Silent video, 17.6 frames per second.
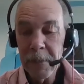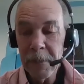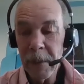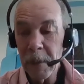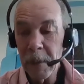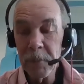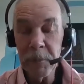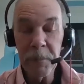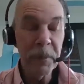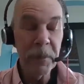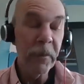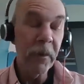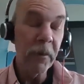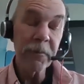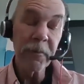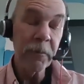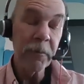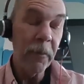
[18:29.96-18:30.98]
I wouldn't be at
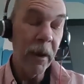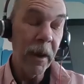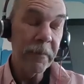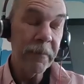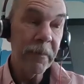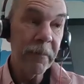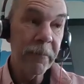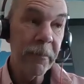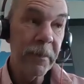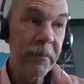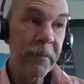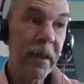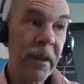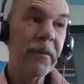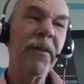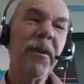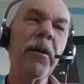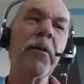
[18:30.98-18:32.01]
all surprised if we
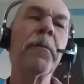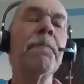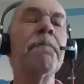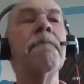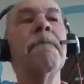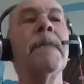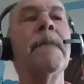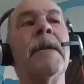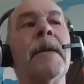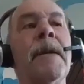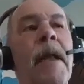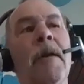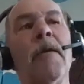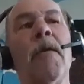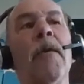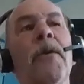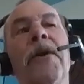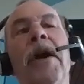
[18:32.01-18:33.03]
said, the whole